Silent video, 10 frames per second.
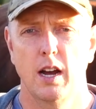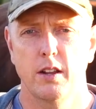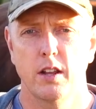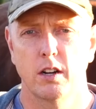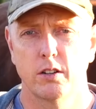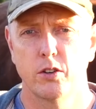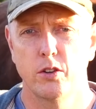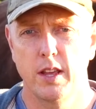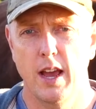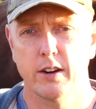you know, to
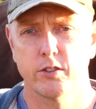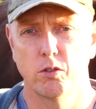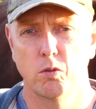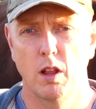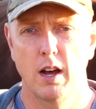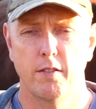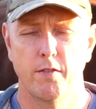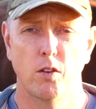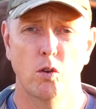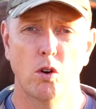the actual
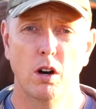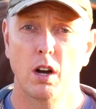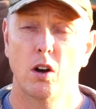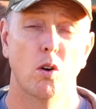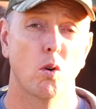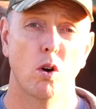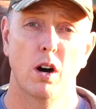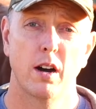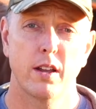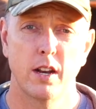floor,
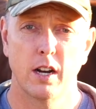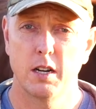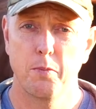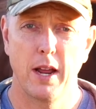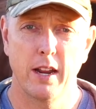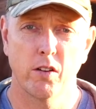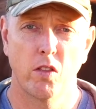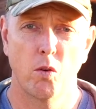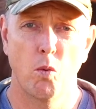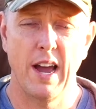or, you know, depending
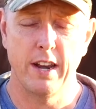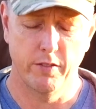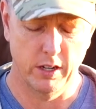on the weight of